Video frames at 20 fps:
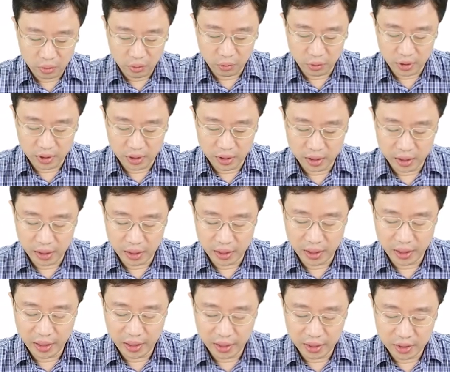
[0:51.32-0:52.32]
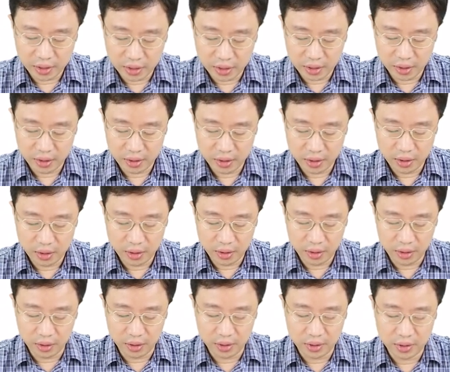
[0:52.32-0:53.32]
We say that x
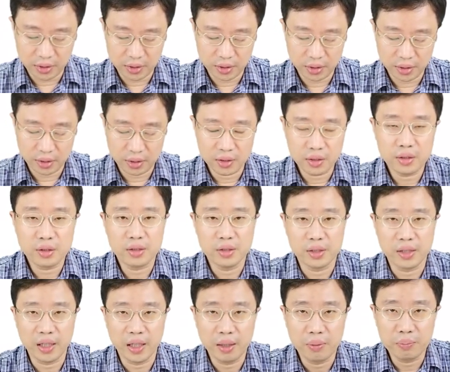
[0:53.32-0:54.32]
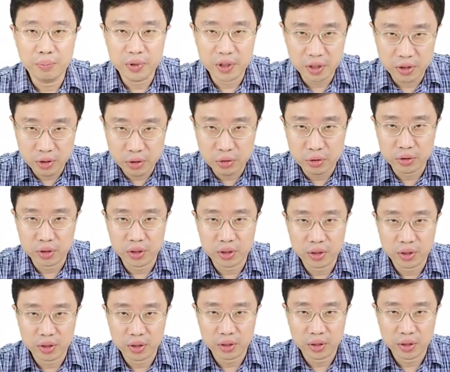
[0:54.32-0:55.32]
is the amplitude
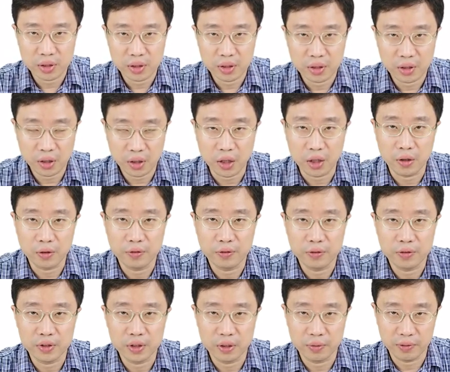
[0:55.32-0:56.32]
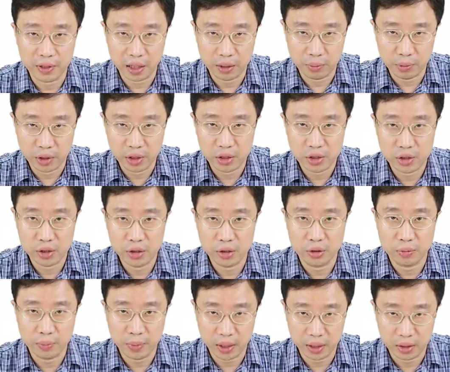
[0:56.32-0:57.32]
of the vibration
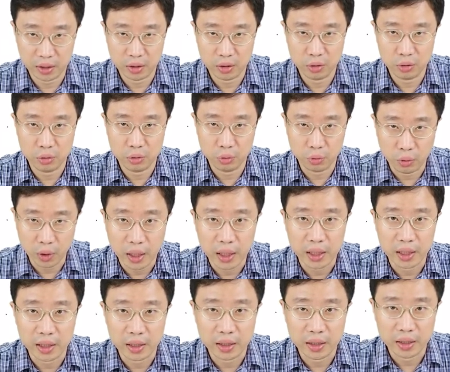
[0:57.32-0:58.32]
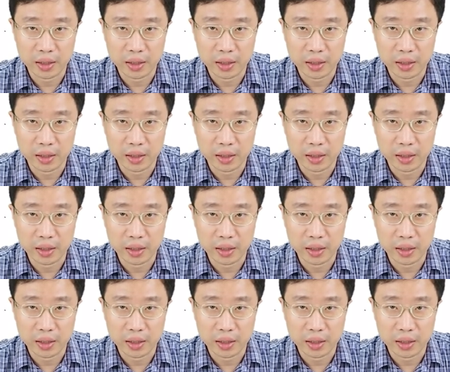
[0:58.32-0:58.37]
of particle 1.